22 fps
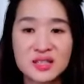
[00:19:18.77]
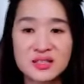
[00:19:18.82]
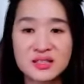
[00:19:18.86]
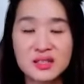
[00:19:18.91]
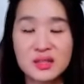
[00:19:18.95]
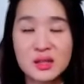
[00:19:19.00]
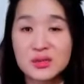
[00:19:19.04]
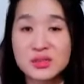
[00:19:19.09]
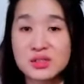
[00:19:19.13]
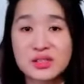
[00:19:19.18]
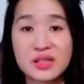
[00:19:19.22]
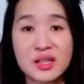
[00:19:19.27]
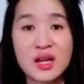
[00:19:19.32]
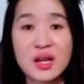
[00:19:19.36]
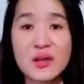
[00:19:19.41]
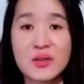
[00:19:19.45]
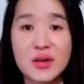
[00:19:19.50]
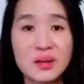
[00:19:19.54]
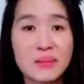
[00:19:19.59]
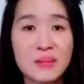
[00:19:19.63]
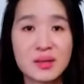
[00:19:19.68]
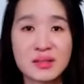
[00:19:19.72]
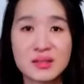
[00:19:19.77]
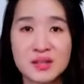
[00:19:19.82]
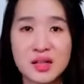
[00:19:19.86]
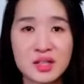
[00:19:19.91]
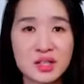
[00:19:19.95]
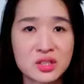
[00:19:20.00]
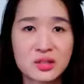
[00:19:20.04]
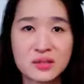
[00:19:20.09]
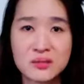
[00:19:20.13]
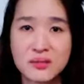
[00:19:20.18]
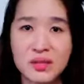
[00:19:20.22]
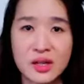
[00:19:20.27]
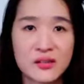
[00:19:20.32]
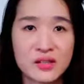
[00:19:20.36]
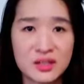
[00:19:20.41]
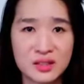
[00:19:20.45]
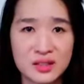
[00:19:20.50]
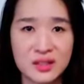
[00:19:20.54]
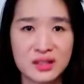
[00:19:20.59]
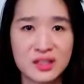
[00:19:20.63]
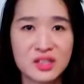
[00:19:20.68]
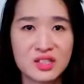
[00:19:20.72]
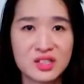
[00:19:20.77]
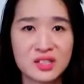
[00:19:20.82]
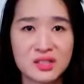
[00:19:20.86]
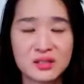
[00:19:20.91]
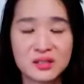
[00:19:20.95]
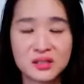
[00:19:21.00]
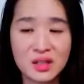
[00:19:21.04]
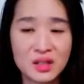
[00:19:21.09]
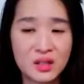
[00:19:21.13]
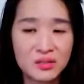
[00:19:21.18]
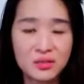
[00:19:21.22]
sound scary, but it's actually very delicious.